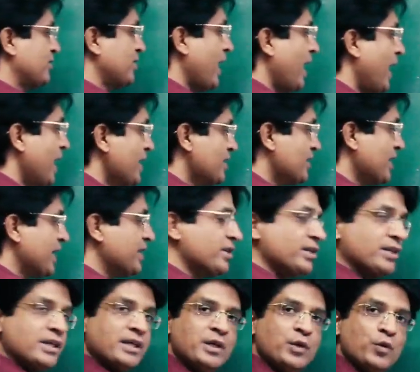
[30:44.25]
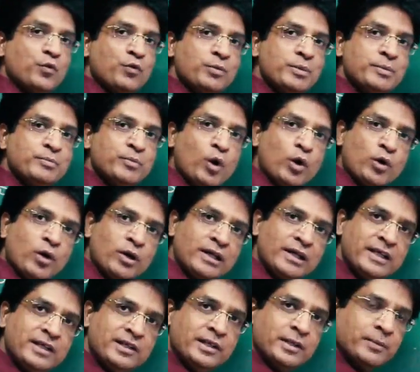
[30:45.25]
charge density will be more on
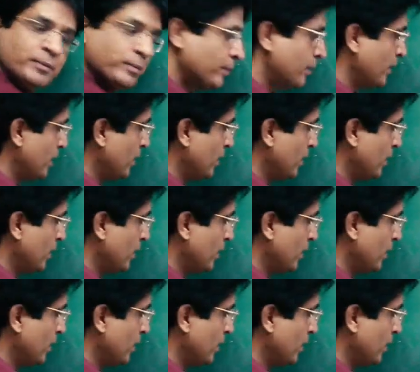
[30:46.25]
lithium.